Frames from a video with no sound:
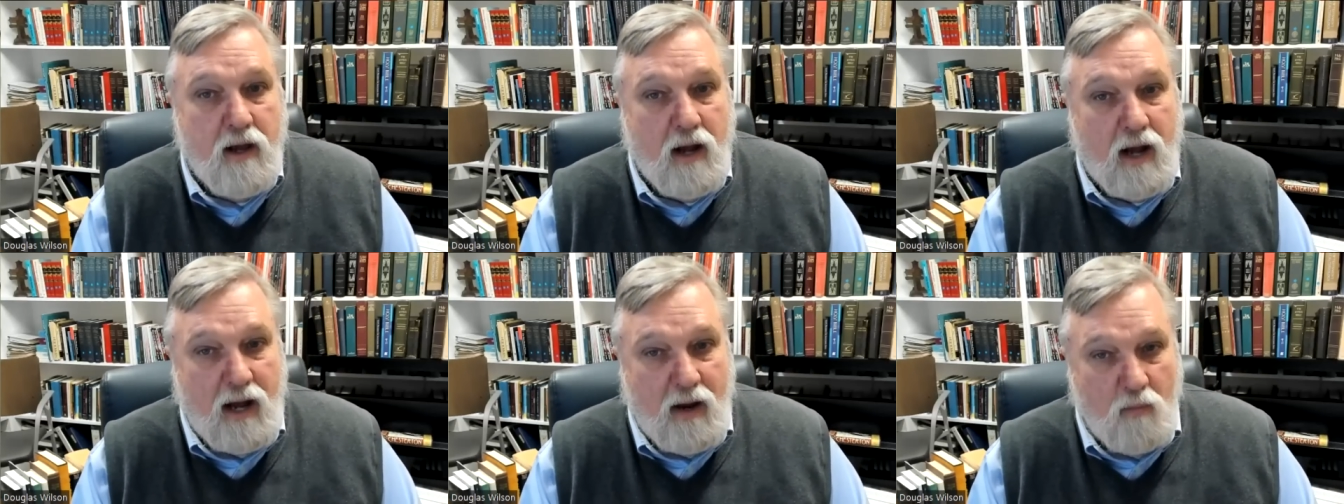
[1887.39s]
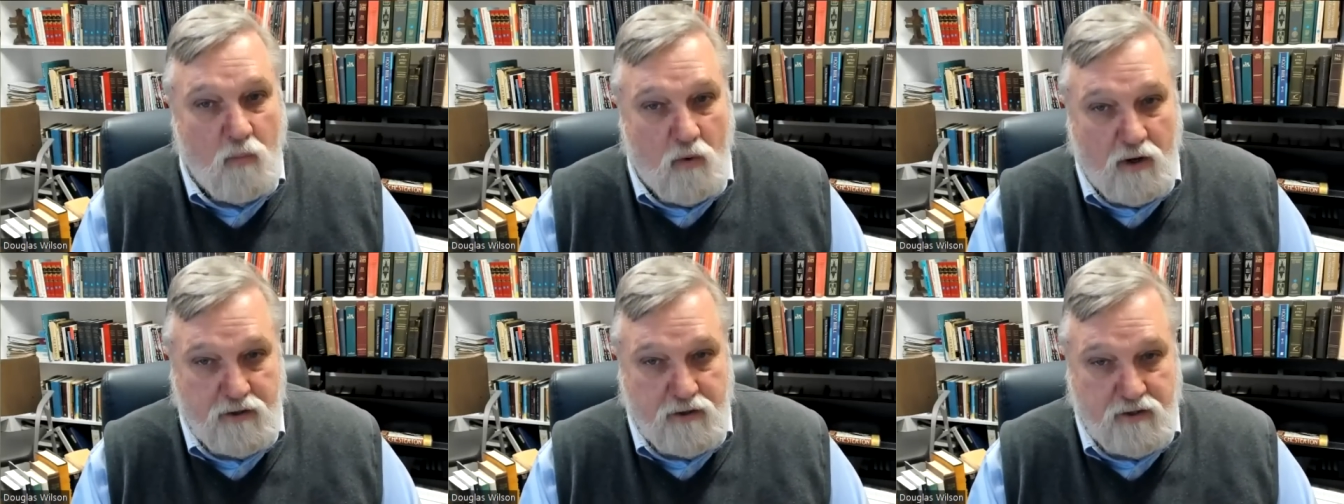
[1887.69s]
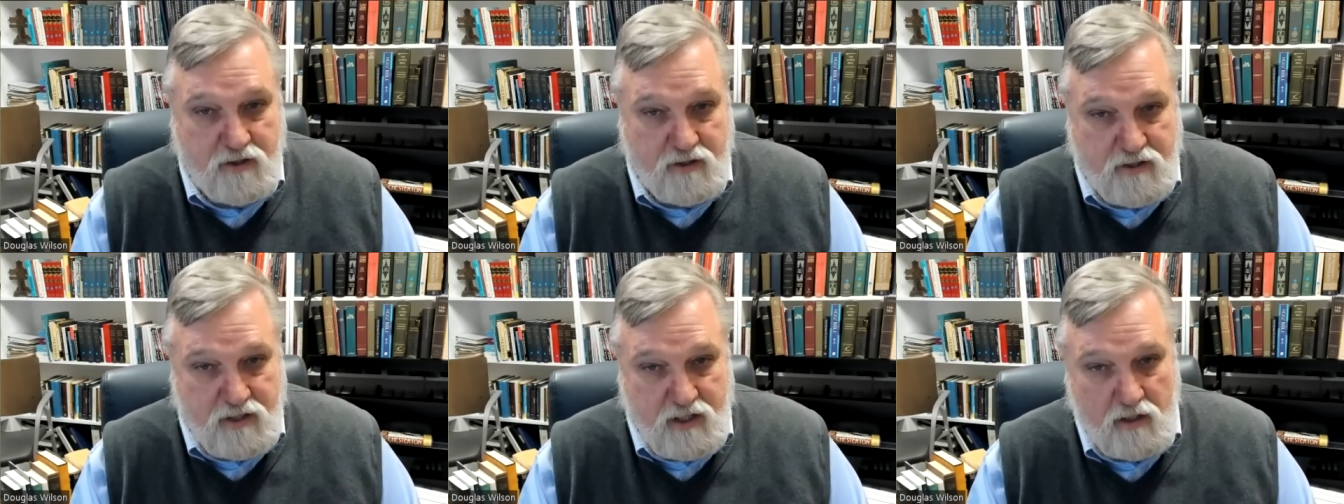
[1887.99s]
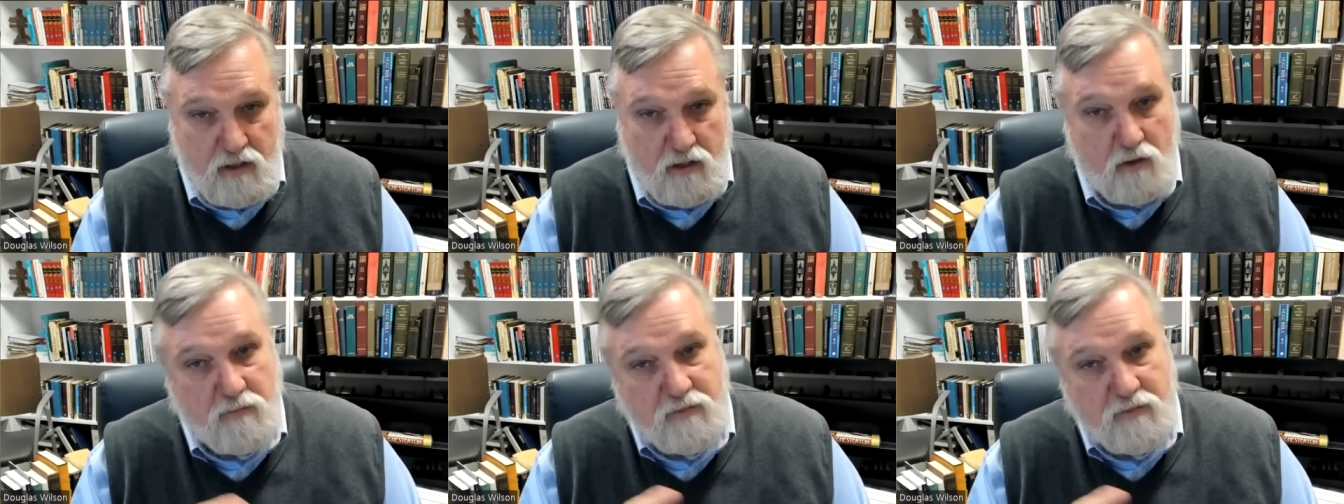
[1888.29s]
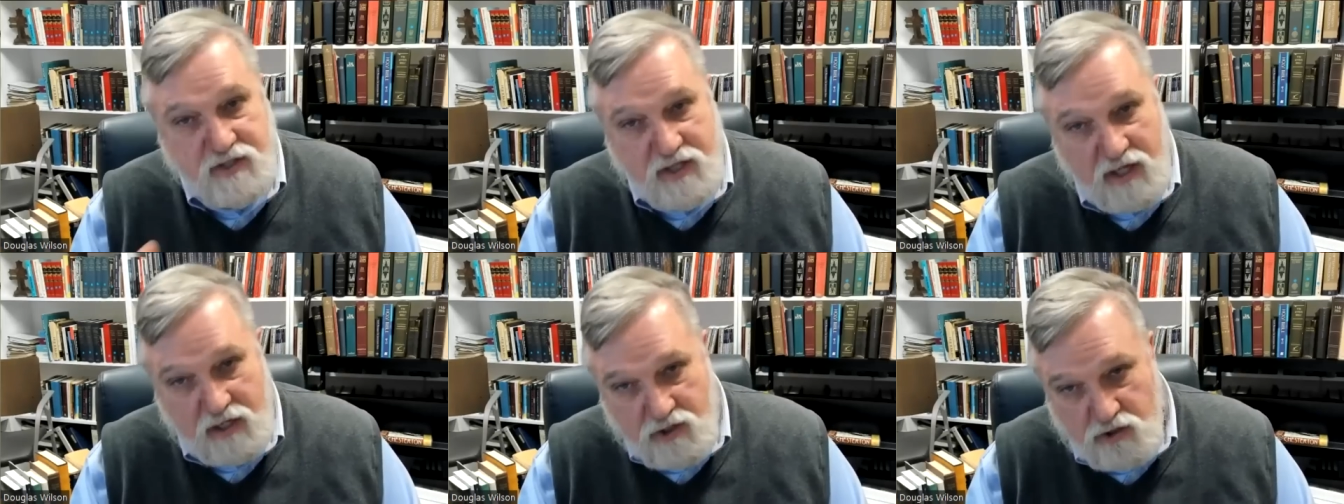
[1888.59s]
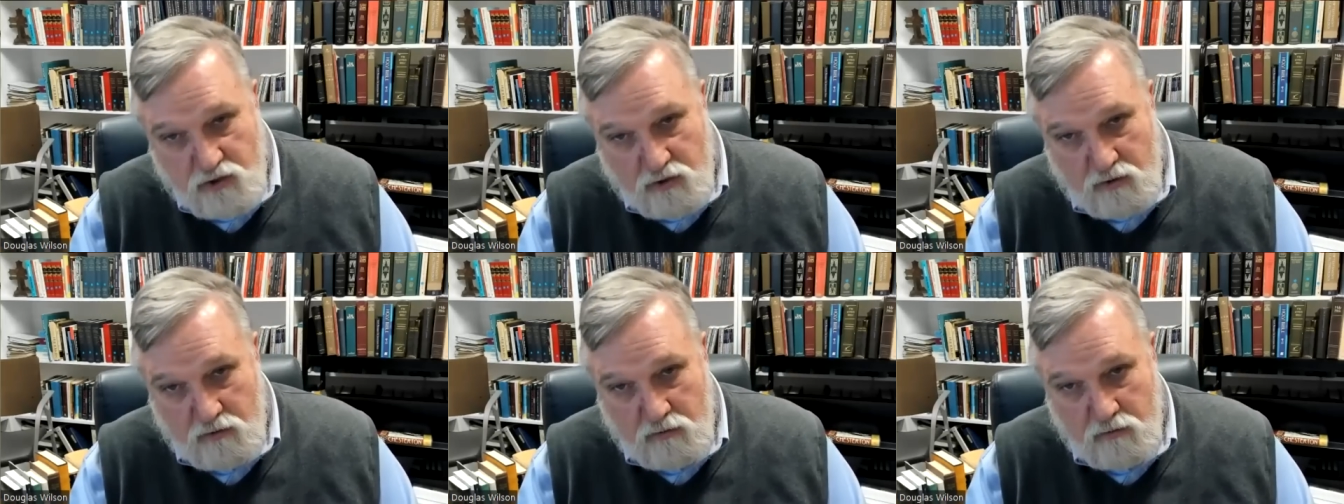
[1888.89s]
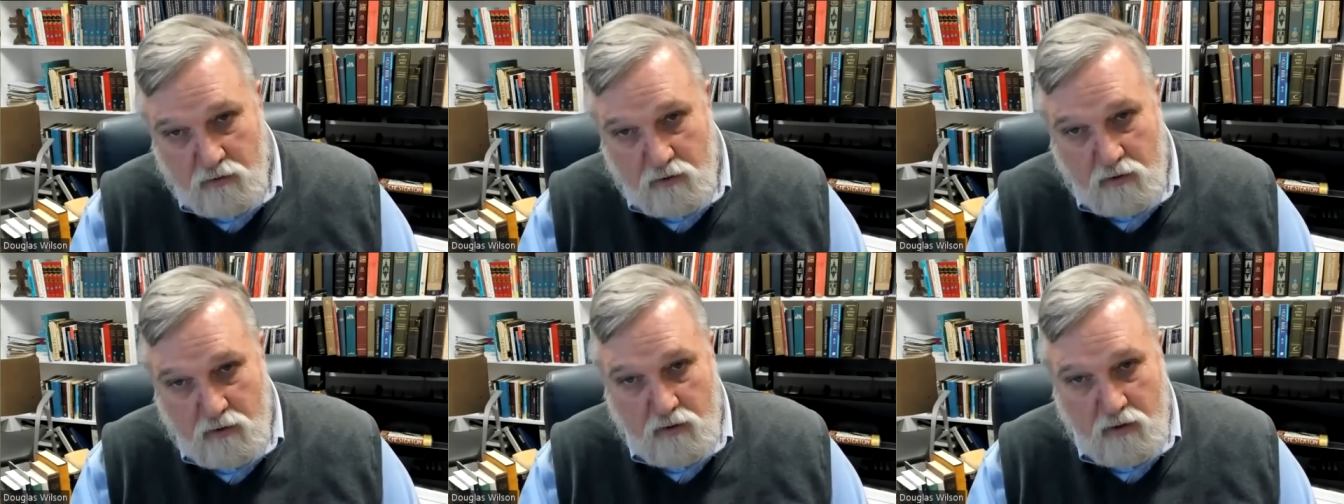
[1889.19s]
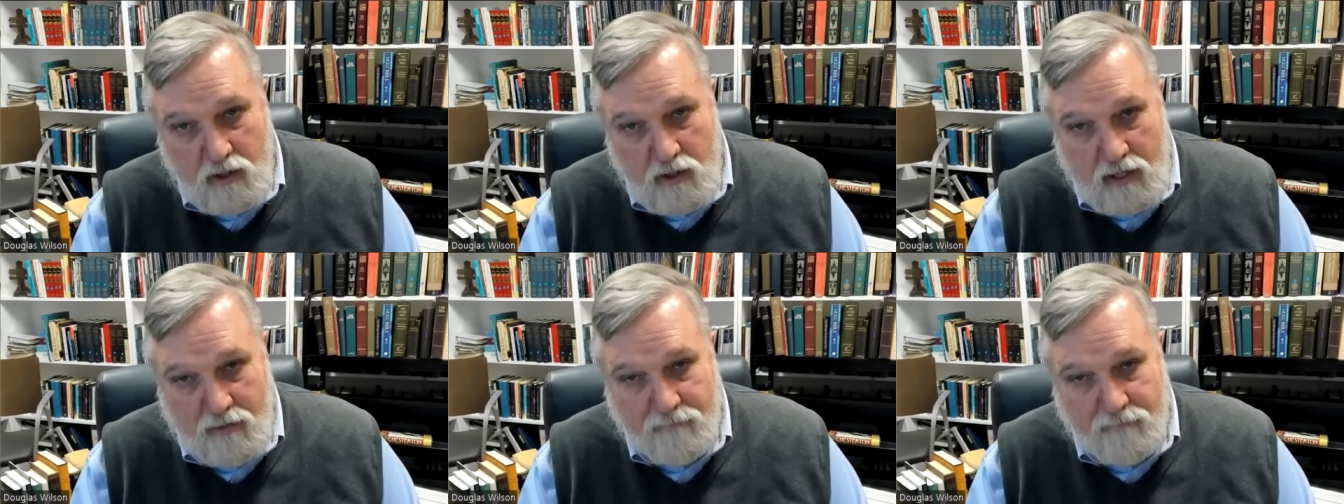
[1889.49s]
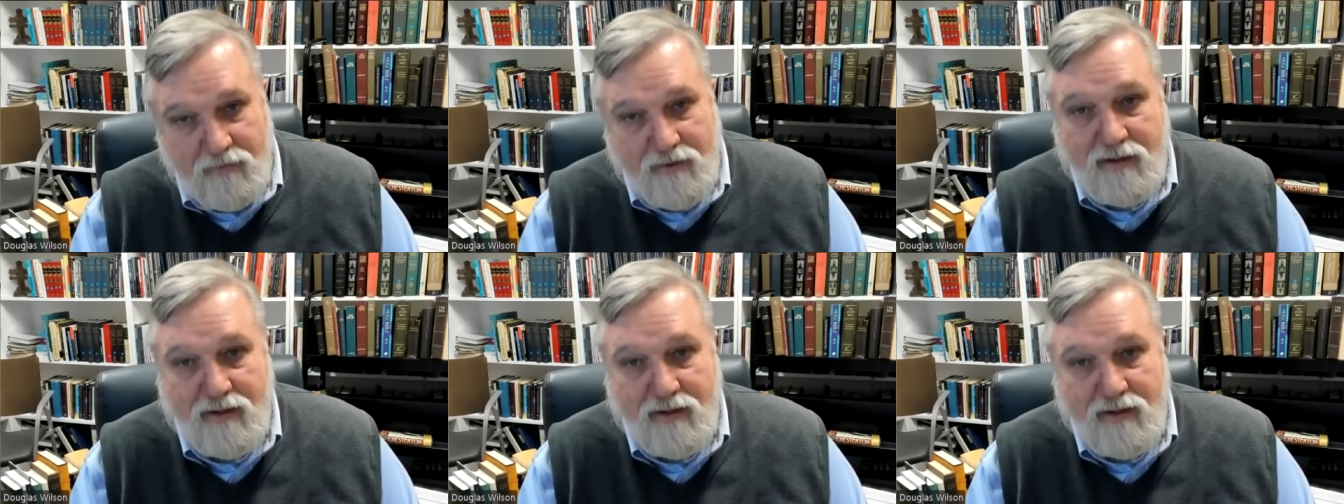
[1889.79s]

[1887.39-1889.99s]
I want to tell homosexual, uh,